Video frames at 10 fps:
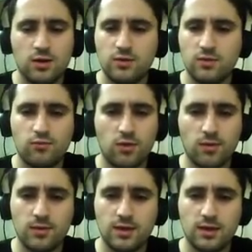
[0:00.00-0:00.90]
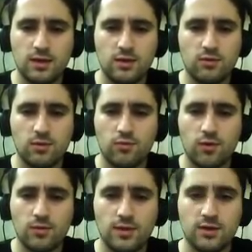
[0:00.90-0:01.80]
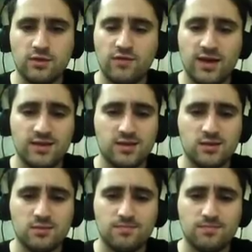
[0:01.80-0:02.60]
you will probably not find it,